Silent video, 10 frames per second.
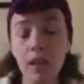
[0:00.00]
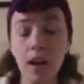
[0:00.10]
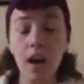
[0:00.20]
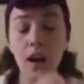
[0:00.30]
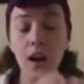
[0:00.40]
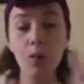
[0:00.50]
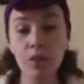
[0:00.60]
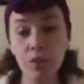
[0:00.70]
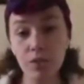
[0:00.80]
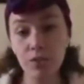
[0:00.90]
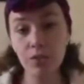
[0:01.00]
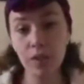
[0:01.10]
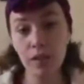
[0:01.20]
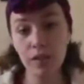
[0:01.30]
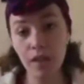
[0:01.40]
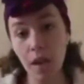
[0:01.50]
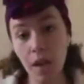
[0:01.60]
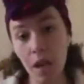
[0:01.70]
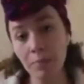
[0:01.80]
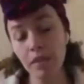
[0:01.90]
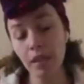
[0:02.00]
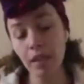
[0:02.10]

once you've stopped,